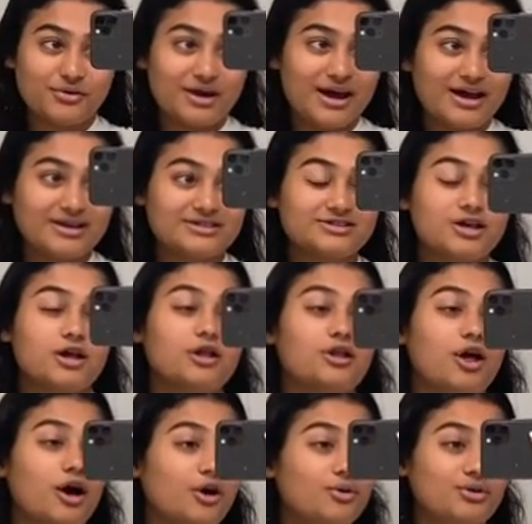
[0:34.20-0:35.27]
guys
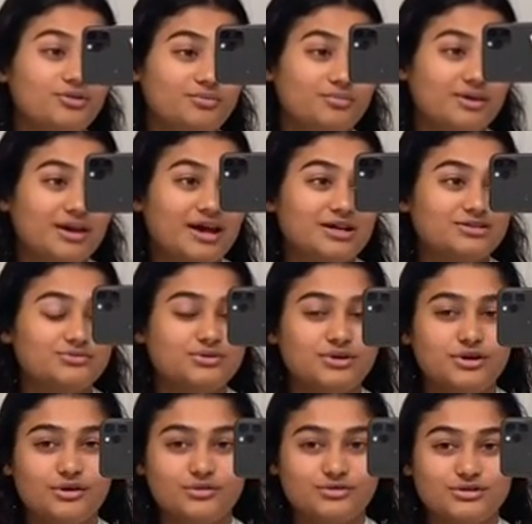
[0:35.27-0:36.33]
along with me as we
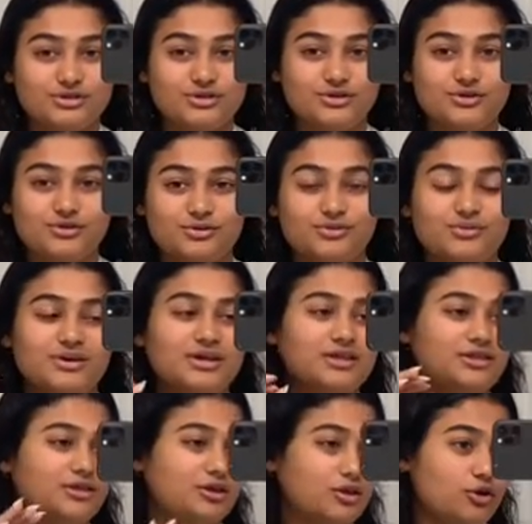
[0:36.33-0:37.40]
go to
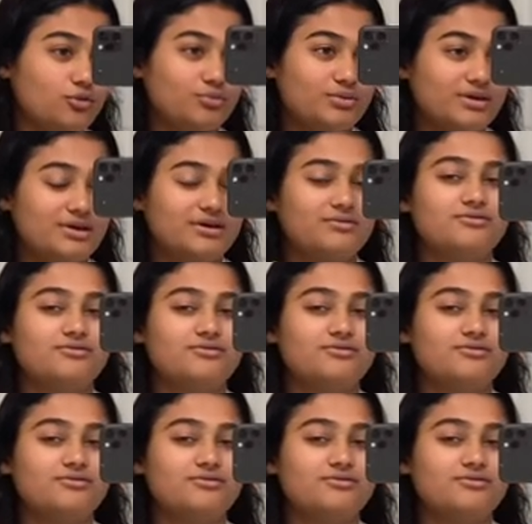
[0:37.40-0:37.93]
Ethiopia.